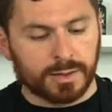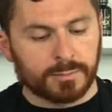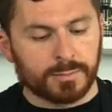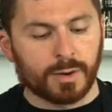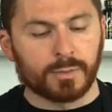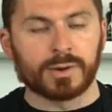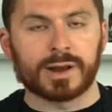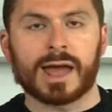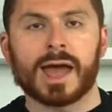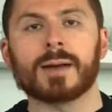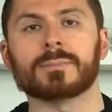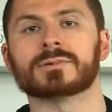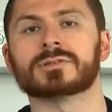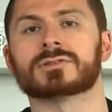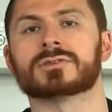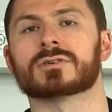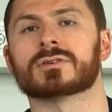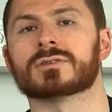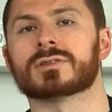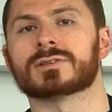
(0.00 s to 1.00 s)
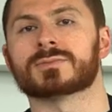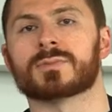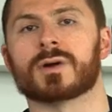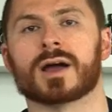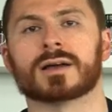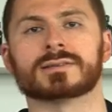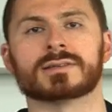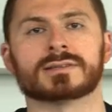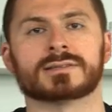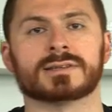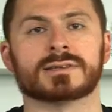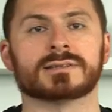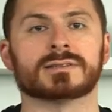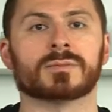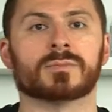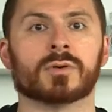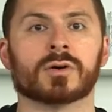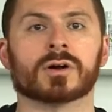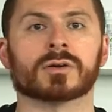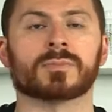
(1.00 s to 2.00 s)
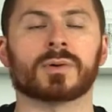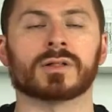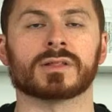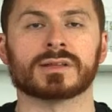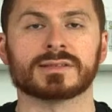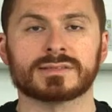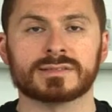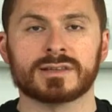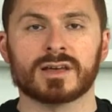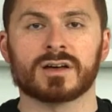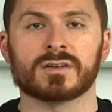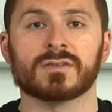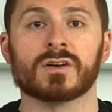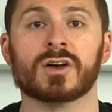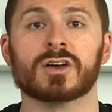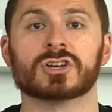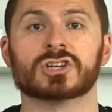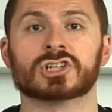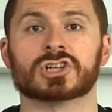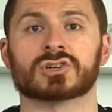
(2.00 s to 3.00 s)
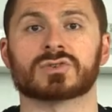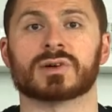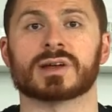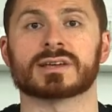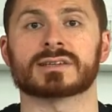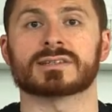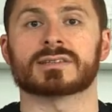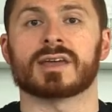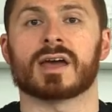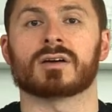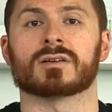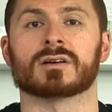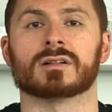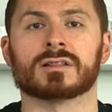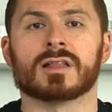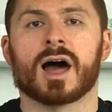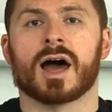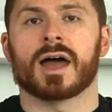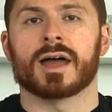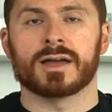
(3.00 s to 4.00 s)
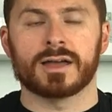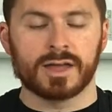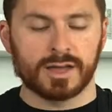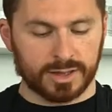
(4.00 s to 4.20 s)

But what happens during this process is the pork belly itself shrinks down a lot.